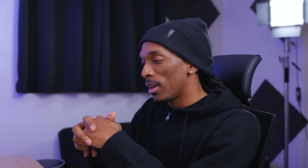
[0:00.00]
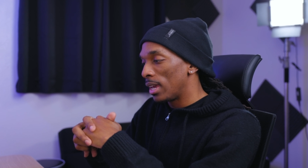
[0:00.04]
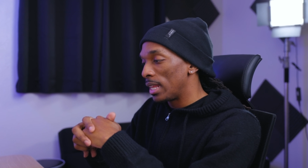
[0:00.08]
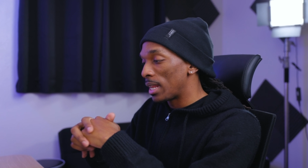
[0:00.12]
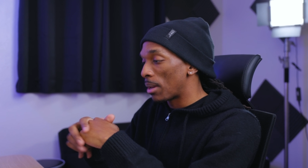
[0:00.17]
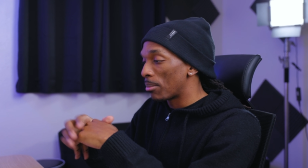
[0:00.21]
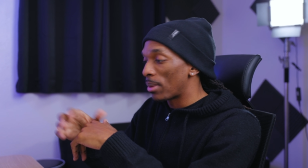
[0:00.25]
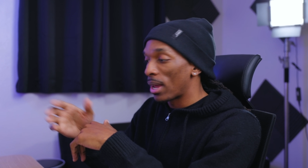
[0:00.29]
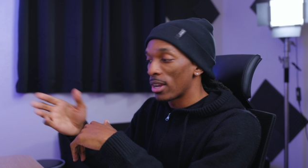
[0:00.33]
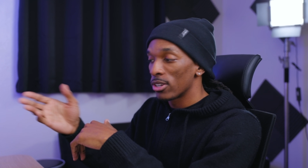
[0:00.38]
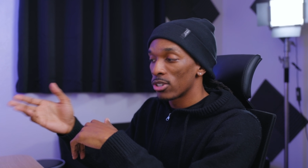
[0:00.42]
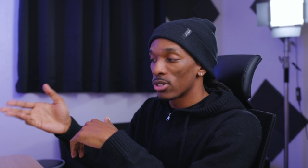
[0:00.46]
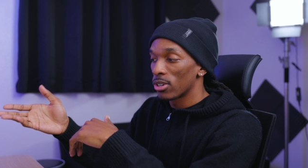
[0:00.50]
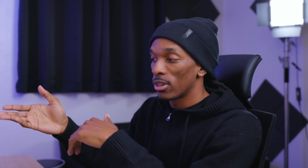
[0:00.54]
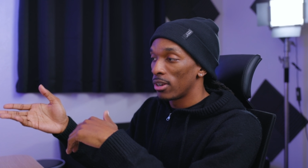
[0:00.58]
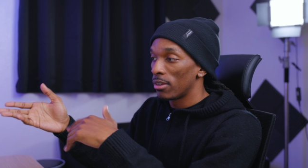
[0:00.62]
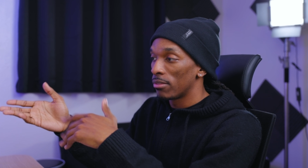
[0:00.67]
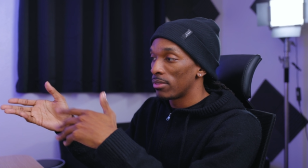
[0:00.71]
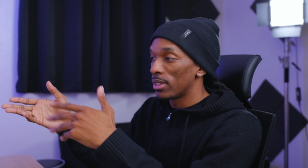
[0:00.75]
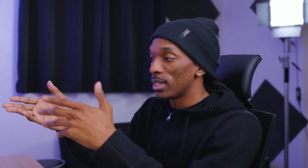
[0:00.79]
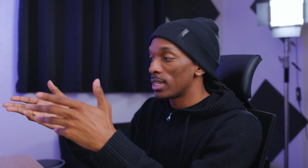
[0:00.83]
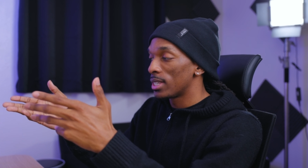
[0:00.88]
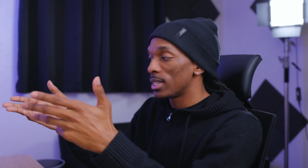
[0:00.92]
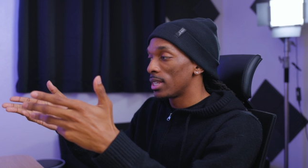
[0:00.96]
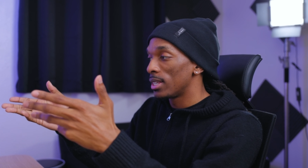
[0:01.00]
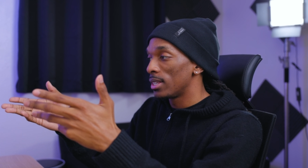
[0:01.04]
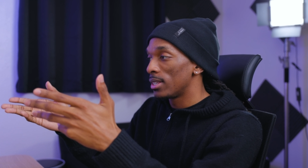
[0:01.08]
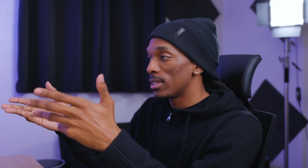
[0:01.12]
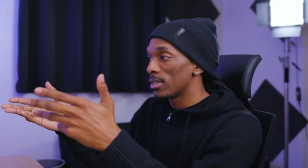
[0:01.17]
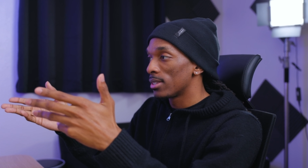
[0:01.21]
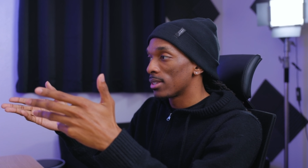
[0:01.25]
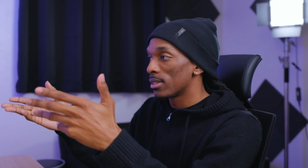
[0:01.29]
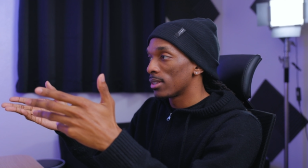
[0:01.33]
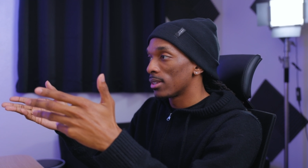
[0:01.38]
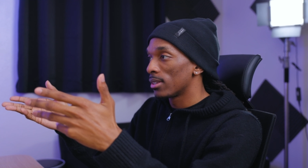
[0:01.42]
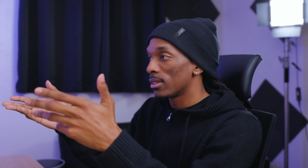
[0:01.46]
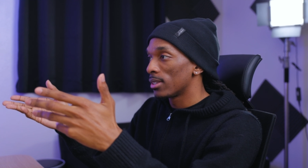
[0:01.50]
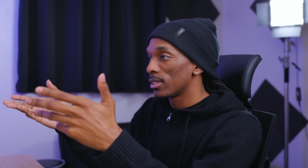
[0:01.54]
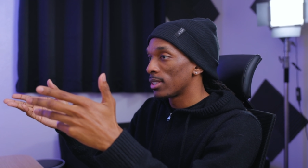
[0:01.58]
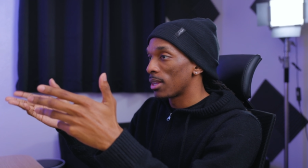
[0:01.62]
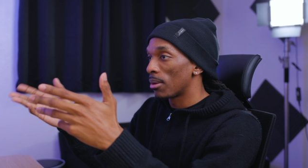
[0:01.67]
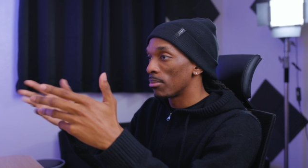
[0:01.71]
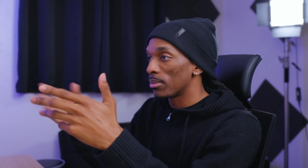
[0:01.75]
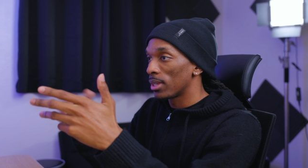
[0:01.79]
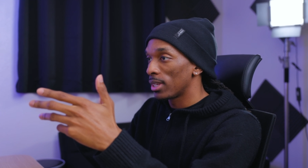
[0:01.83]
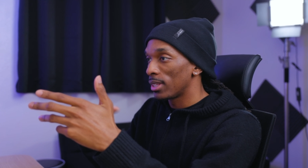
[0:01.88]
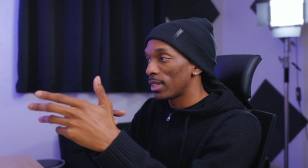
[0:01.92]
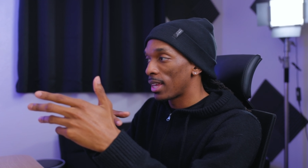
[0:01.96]
And I'm not sure if this is
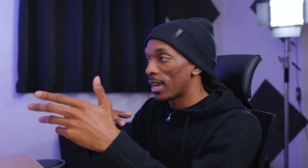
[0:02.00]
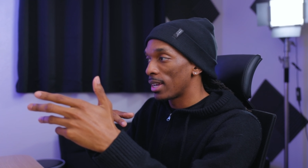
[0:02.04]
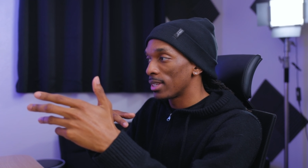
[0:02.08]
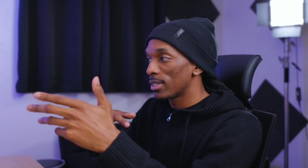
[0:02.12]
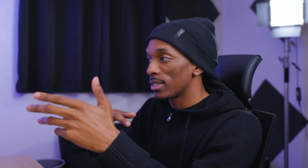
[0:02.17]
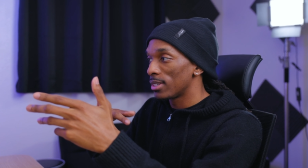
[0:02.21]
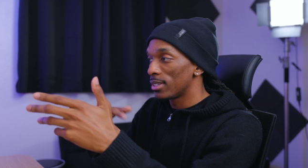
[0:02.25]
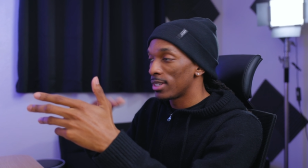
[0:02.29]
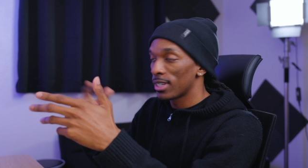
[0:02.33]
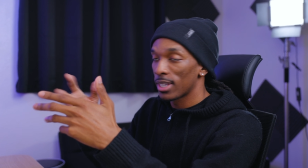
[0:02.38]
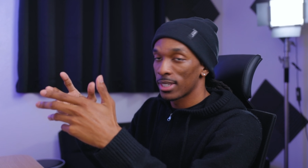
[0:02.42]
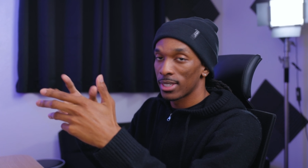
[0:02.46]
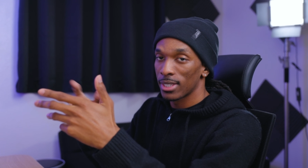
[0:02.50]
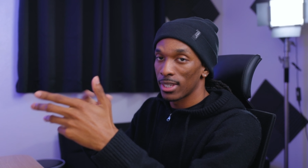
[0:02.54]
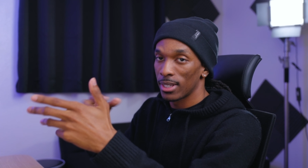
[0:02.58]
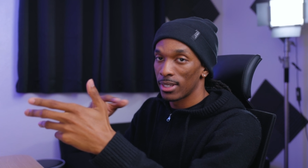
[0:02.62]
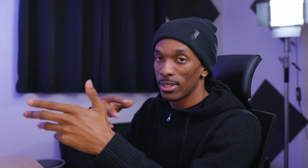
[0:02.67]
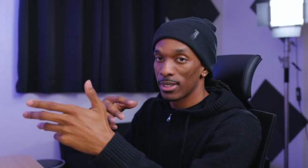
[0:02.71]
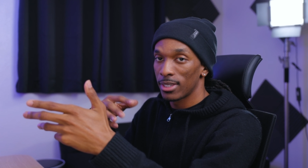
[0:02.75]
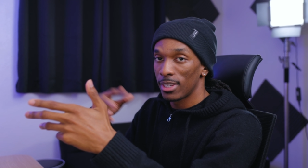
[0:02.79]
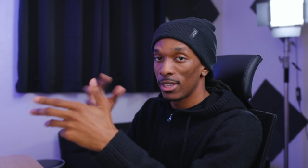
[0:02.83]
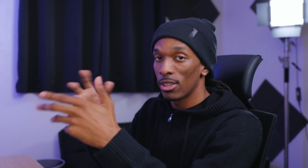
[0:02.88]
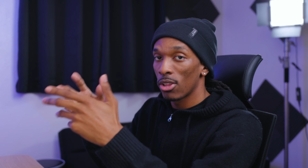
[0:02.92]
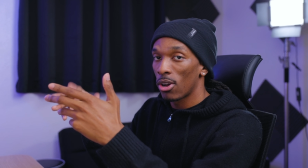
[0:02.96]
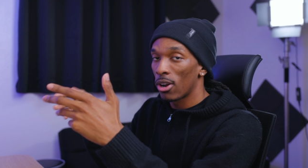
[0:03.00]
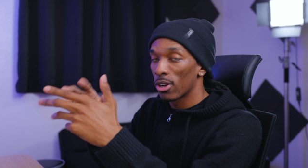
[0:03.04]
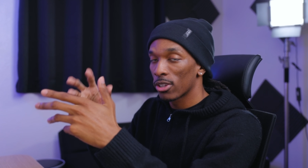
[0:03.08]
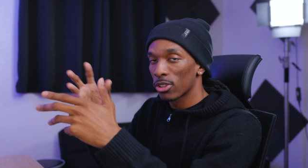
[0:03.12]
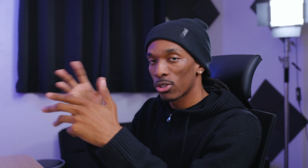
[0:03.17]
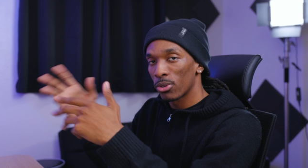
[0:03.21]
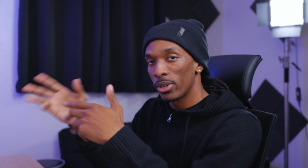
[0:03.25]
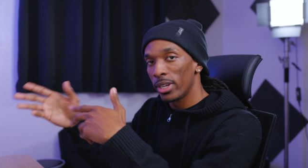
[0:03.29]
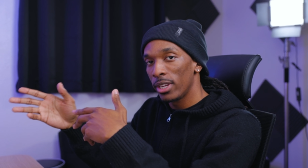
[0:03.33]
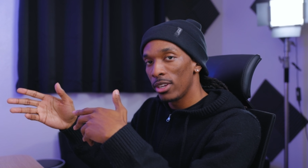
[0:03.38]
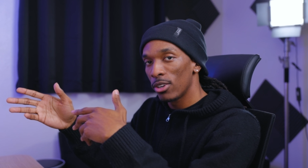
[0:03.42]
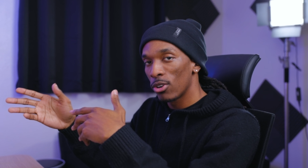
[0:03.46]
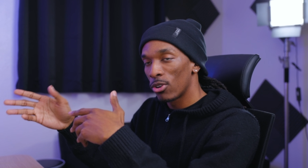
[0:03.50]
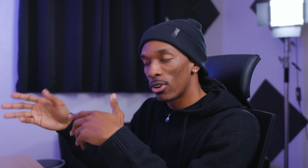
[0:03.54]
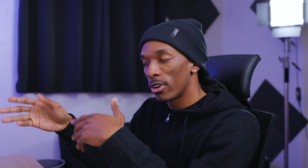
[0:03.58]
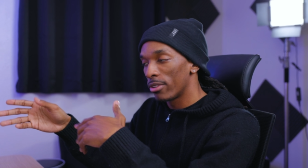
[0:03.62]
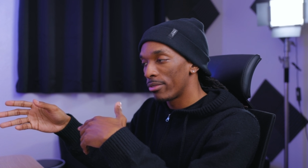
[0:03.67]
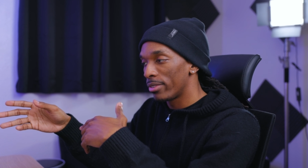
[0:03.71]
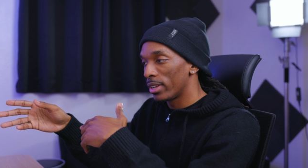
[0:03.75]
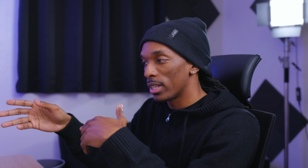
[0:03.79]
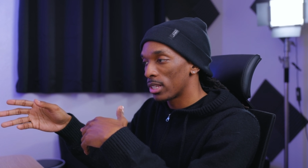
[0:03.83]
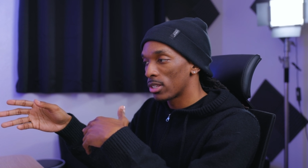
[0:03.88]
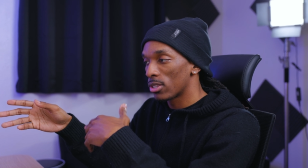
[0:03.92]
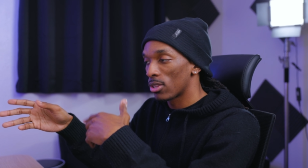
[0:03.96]
something that's just in C-Log3 or
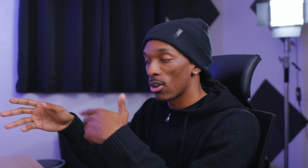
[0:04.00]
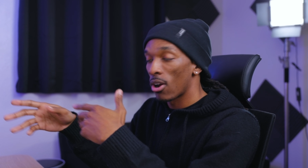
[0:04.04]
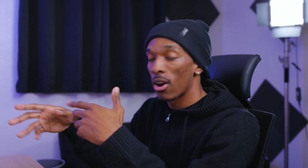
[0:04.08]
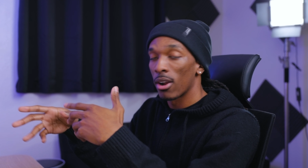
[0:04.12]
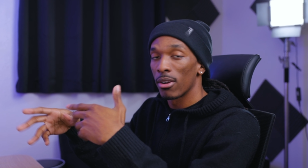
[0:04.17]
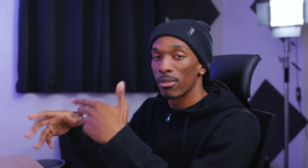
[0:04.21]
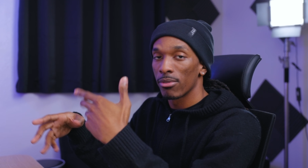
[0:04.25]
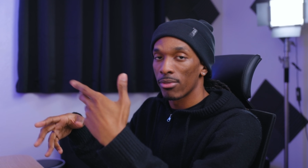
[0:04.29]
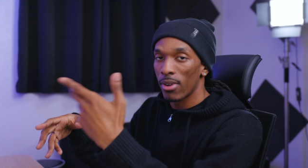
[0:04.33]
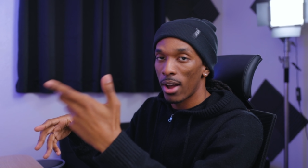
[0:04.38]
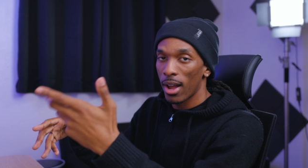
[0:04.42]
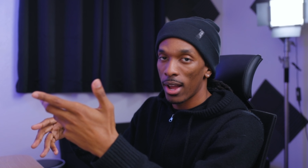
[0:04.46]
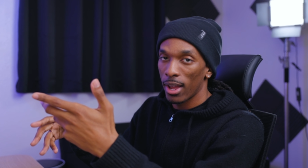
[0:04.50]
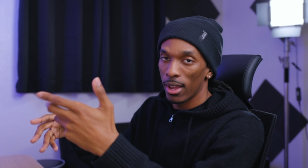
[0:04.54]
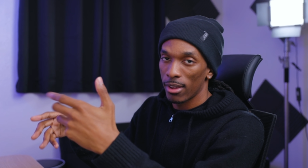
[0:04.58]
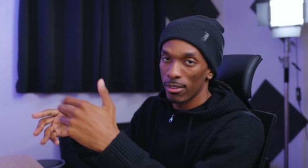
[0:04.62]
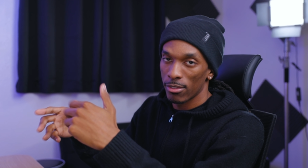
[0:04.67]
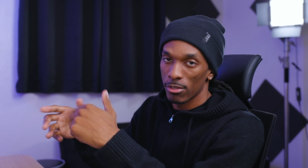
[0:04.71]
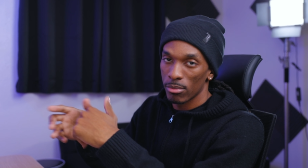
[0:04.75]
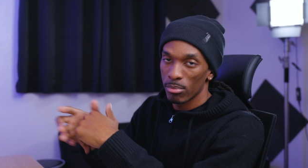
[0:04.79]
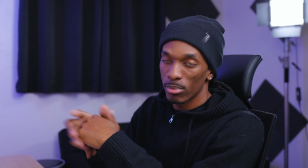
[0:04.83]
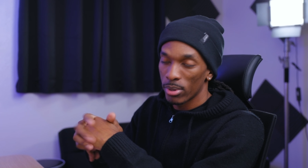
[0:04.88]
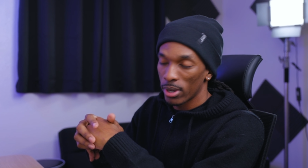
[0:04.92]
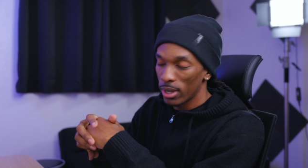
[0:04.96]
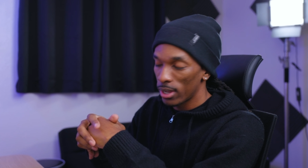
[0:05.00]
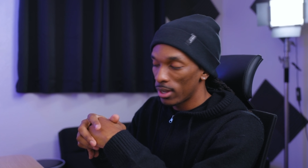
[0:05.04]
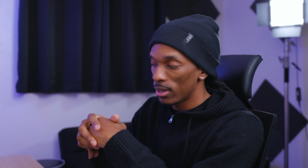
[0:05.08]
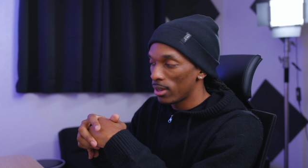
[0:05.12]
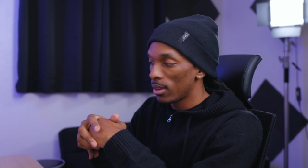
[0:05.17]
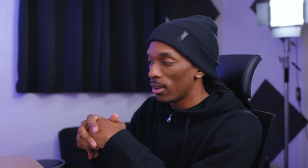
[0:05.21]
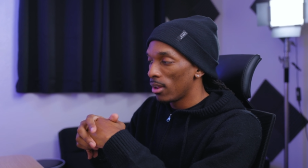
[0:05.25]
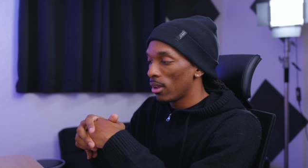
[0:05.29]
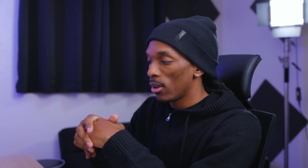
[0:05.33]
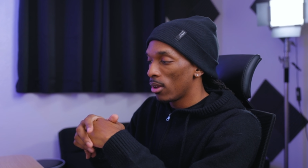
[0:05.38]
if it's the R5, but